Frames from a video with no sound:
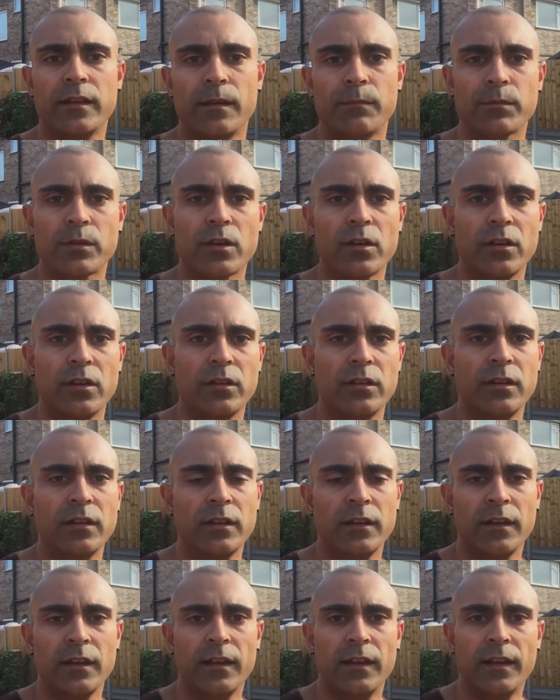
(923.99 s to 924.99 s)
I'm good,
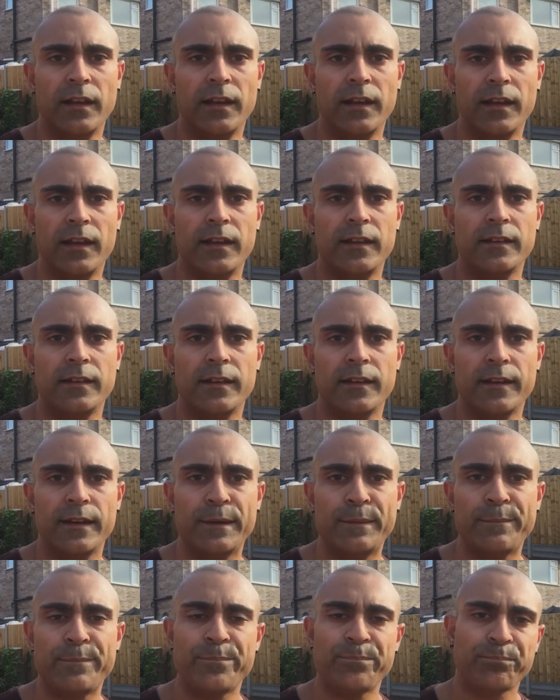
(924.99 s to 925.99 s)
and
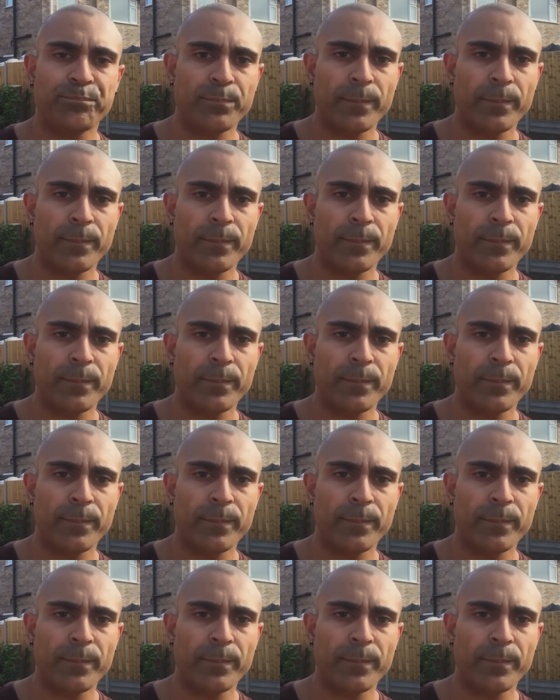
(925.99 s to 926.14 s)
and